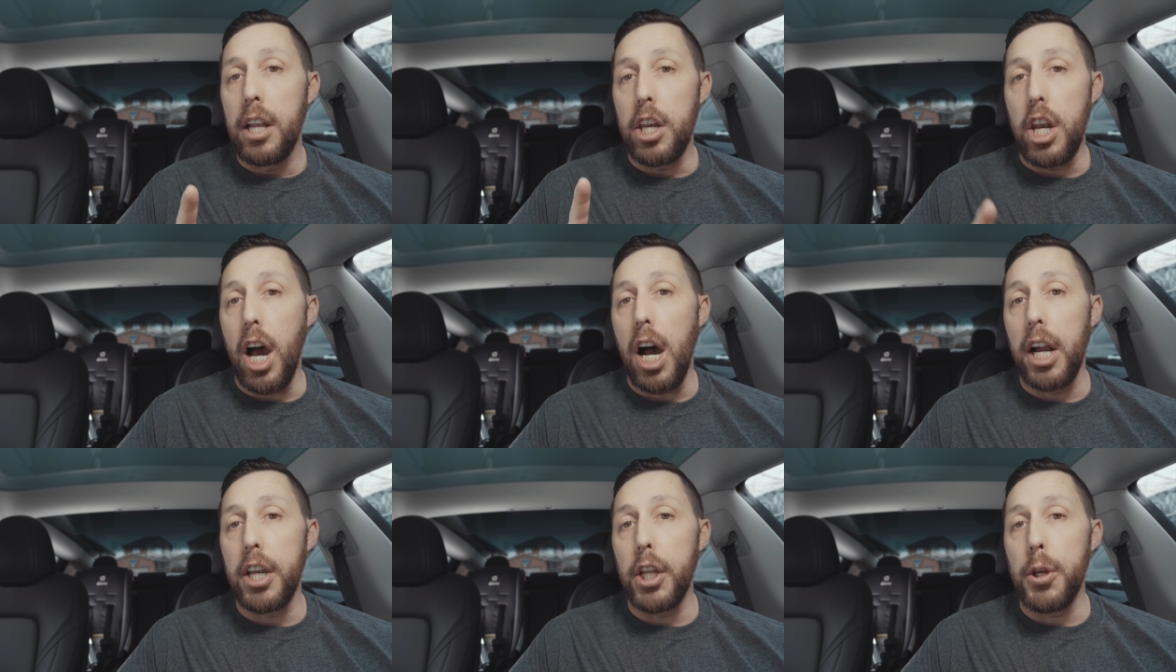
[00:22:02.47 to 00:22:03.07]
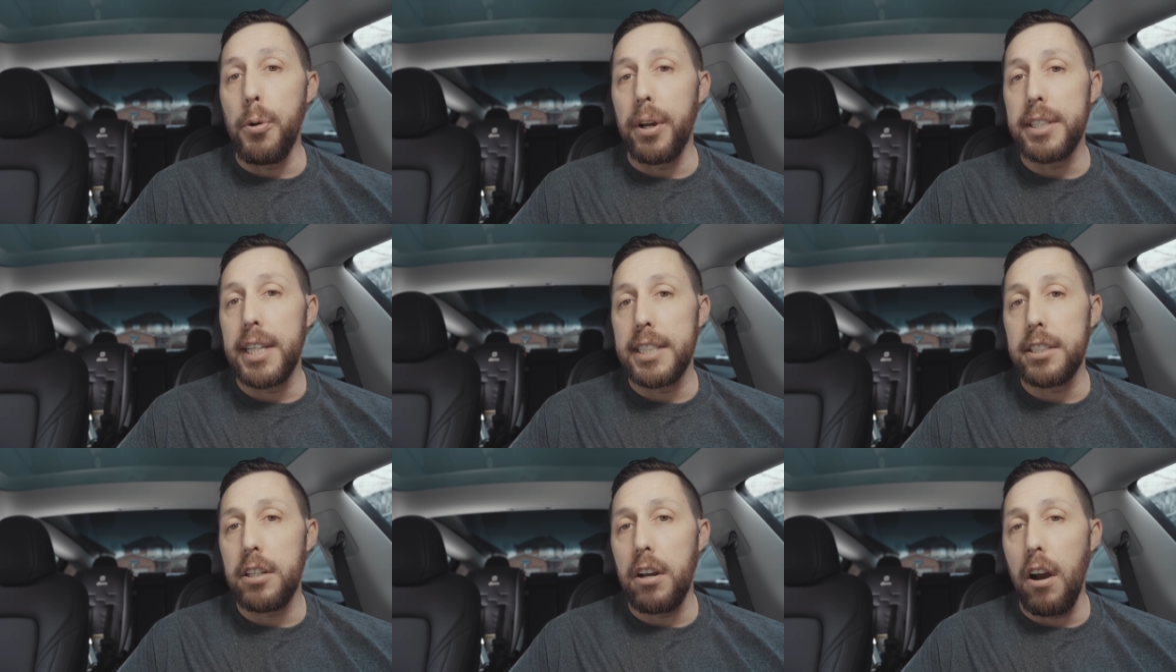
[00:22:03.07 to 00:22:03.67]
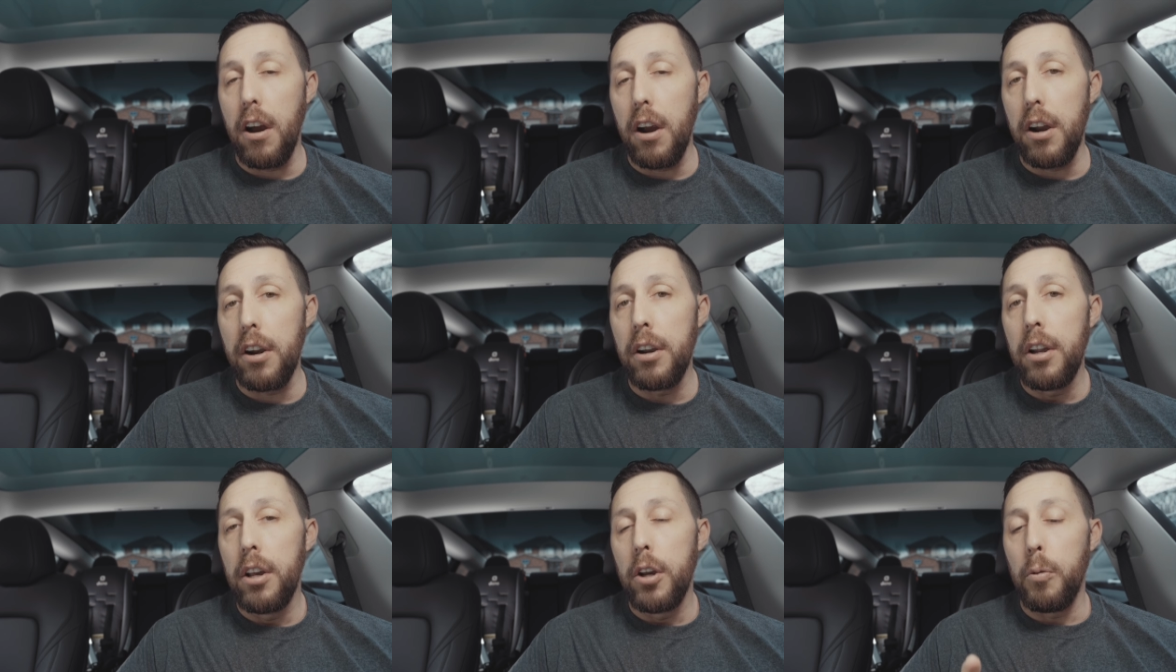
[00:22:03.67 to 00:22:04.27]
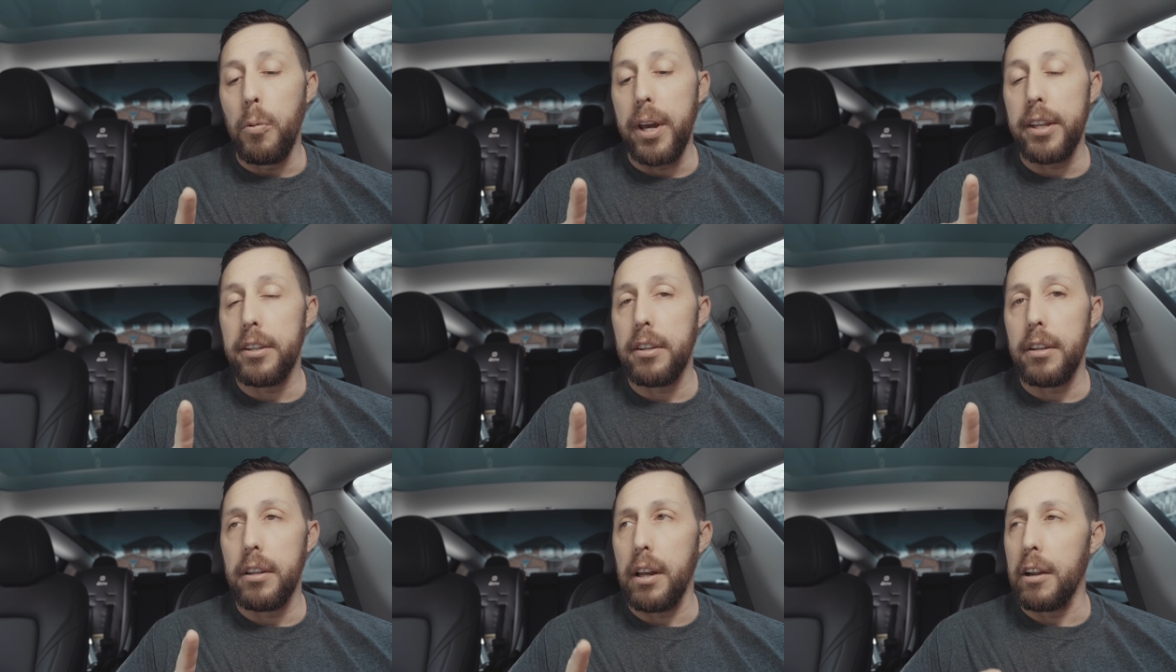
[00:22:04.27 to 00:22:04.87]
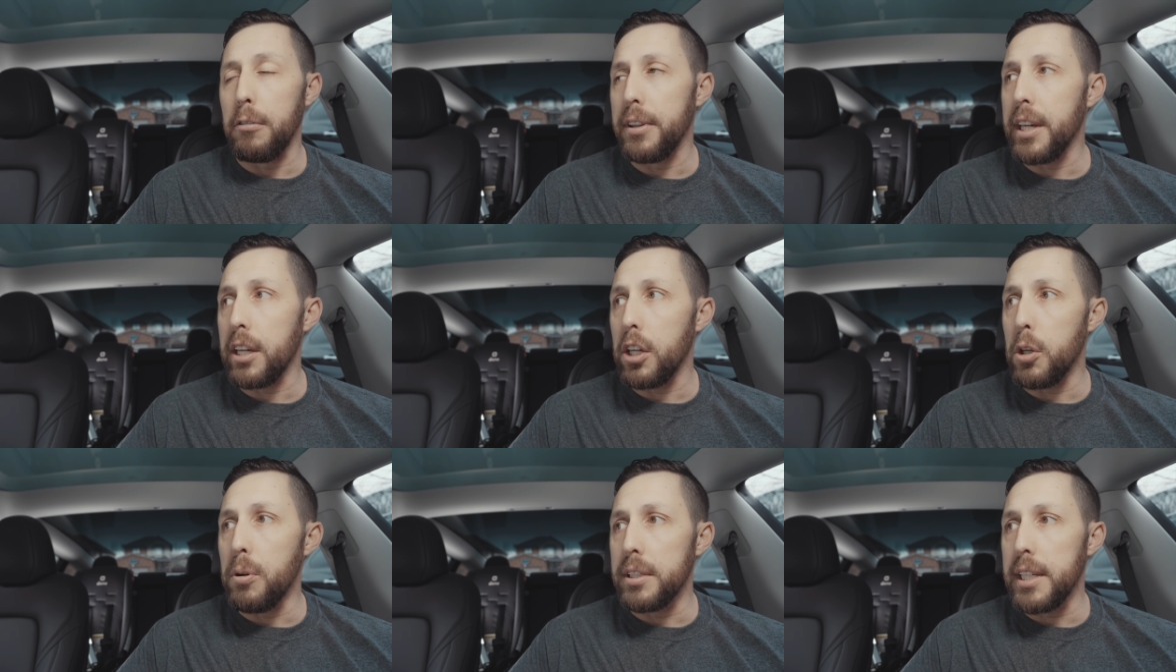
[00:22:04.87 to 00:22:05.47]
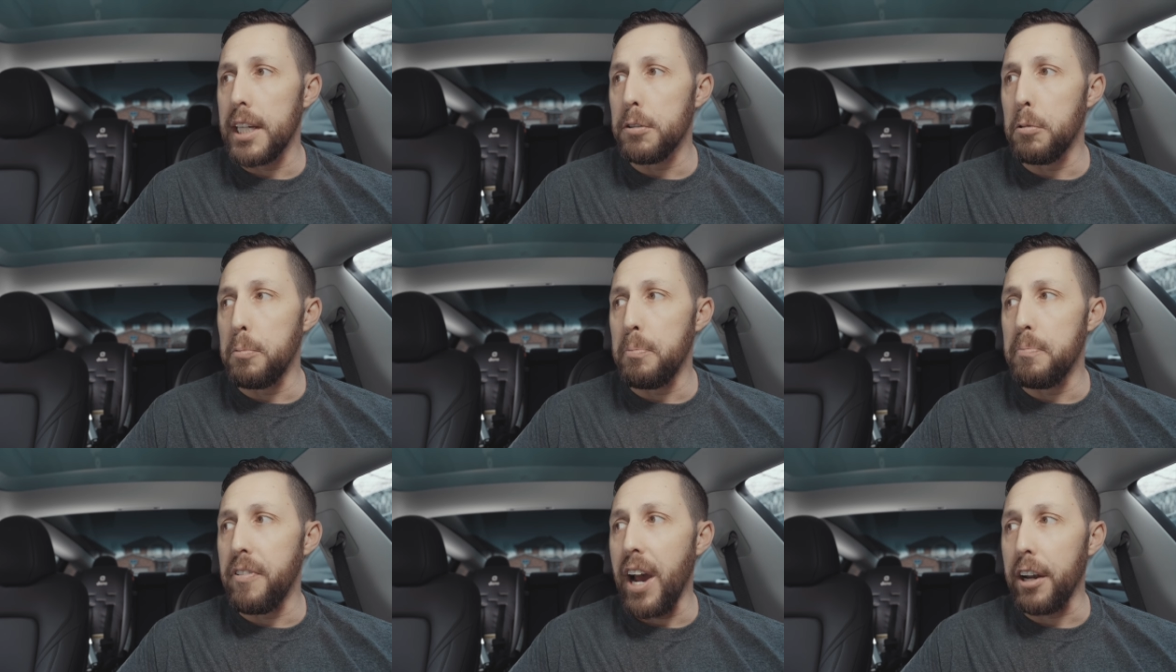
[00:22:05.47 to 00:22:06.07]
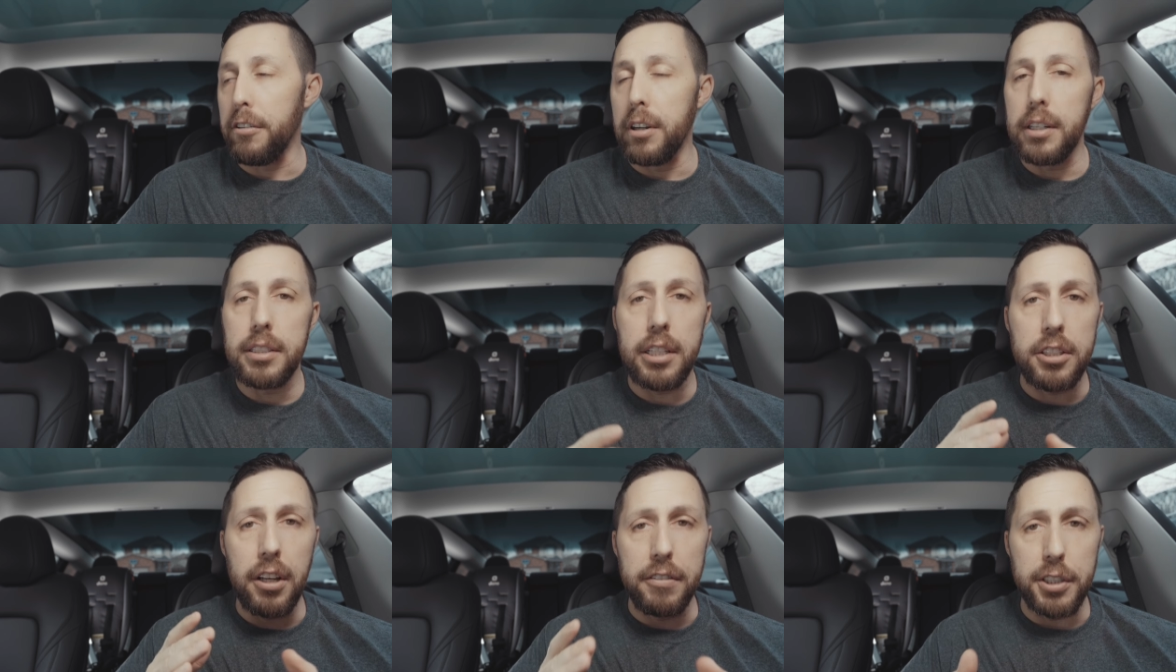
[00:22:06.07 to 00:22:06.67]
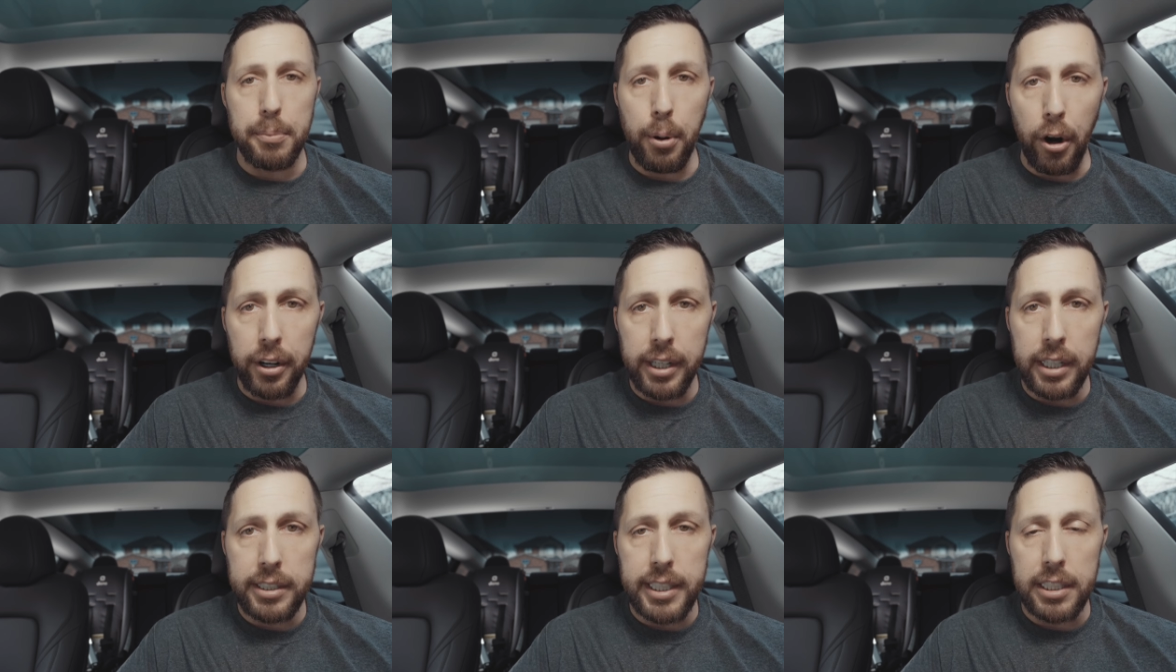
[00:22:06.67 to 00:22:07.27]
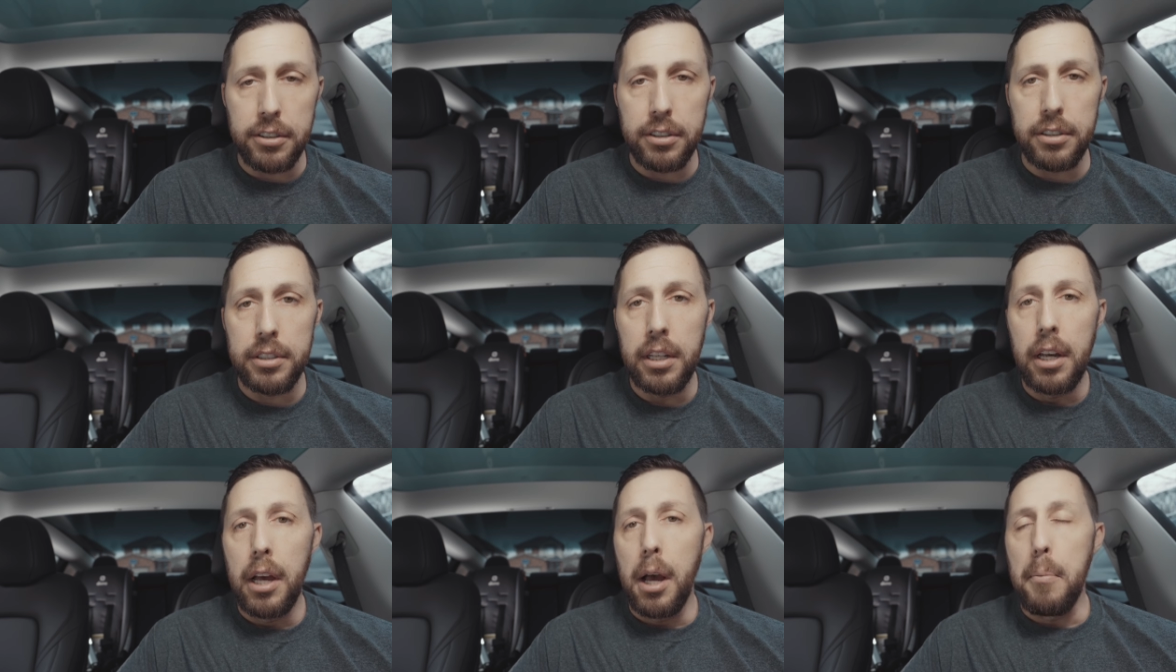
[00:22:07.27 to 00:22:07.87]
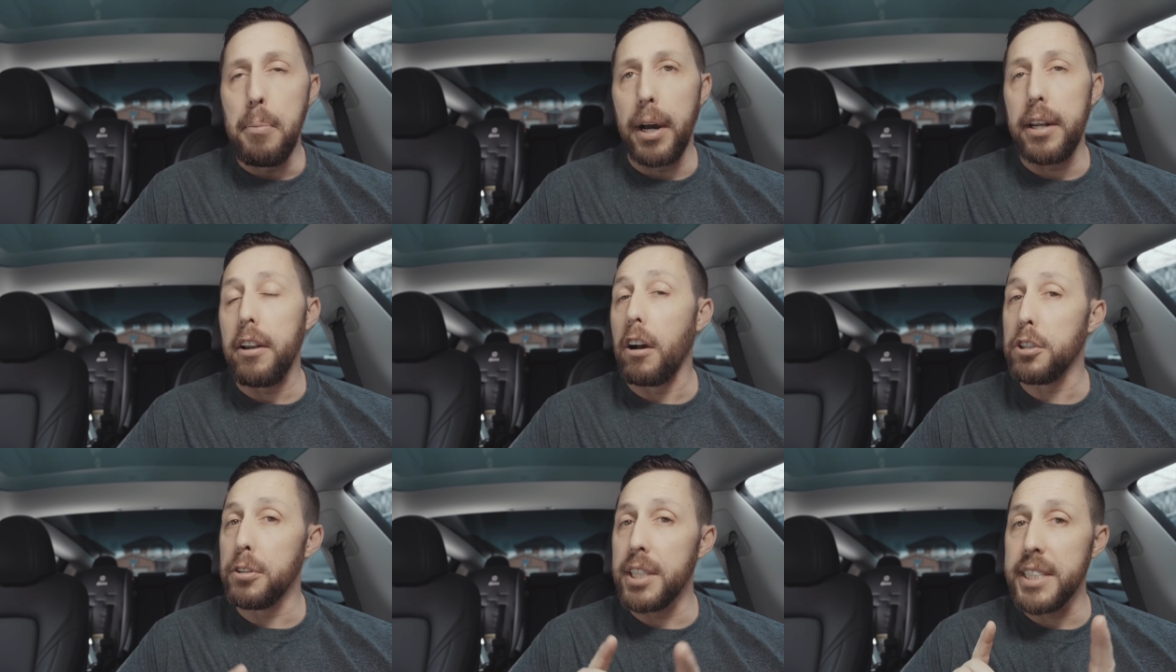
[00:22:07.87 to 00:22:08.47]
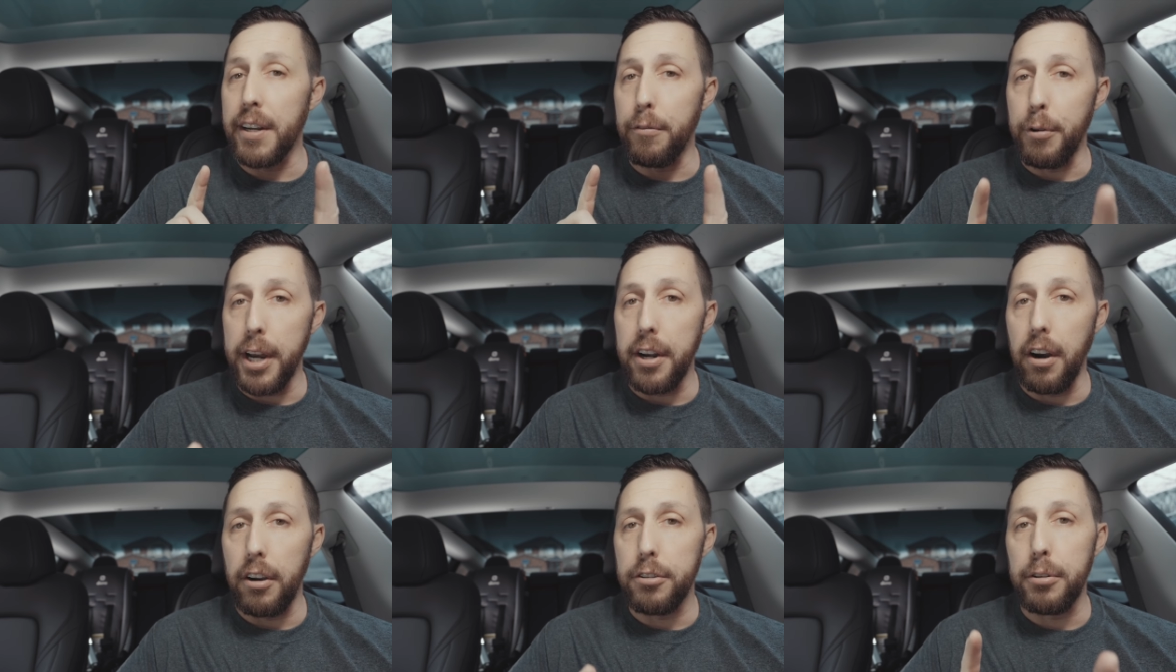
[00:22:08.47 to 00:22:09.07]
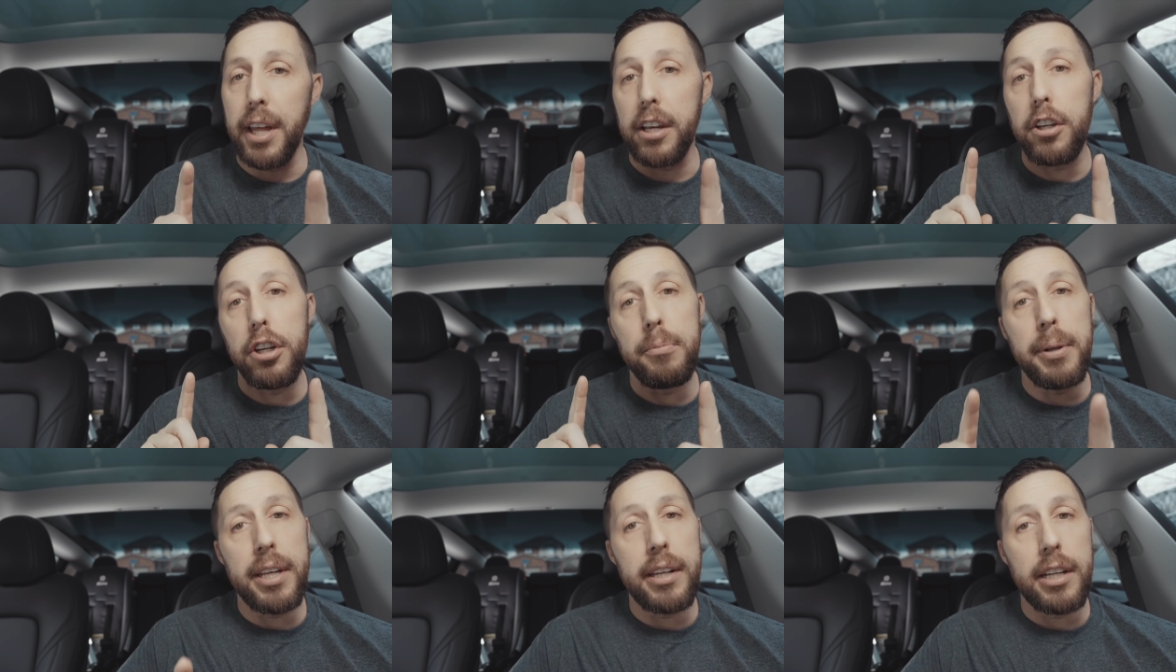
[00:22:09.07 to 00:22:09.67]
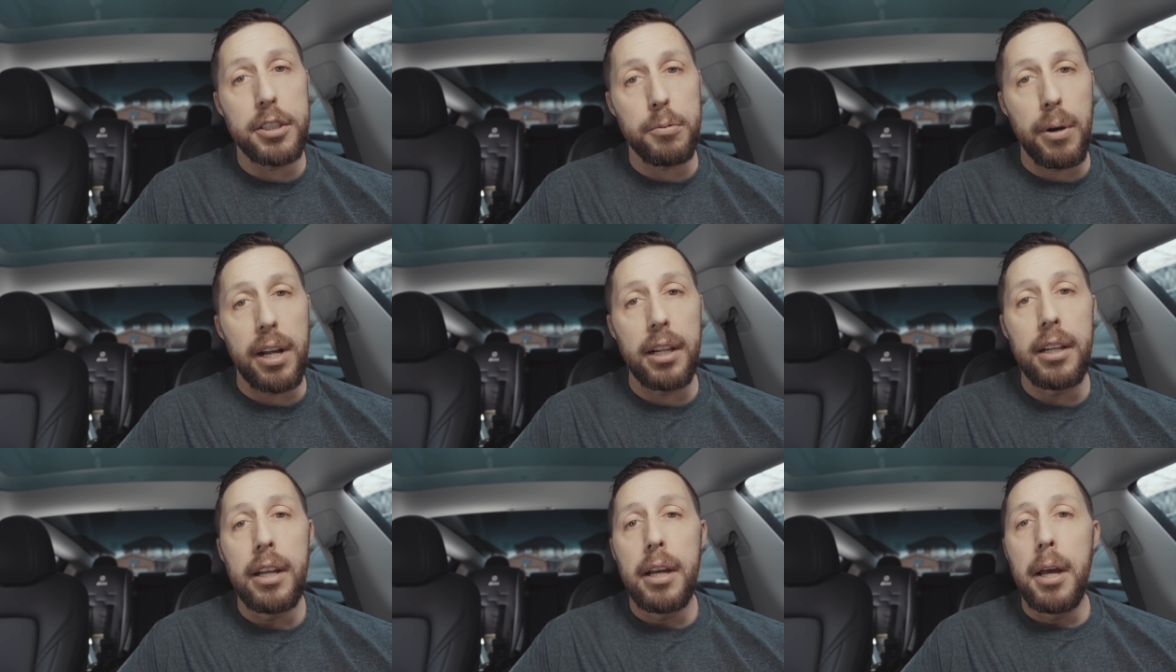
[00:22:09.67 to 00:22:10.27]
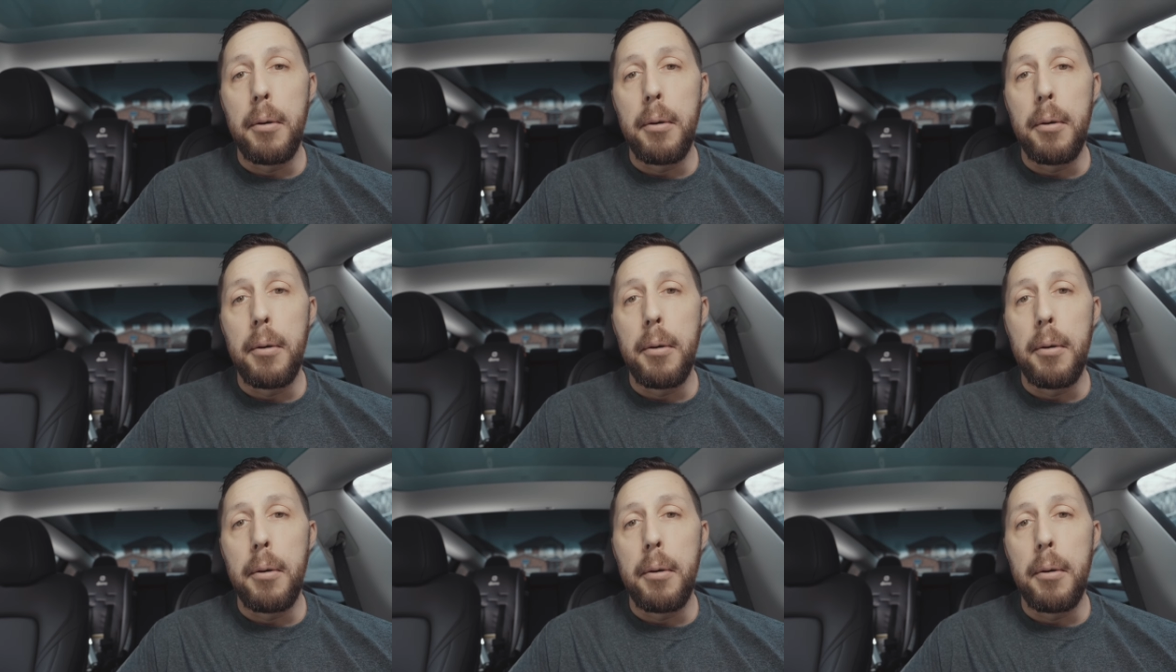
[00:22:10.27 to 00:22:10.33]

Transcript: non-USS car with, I don't think USS would factor in because that's obviously parking sensors, but also doesn't have radar. So that could be it as well.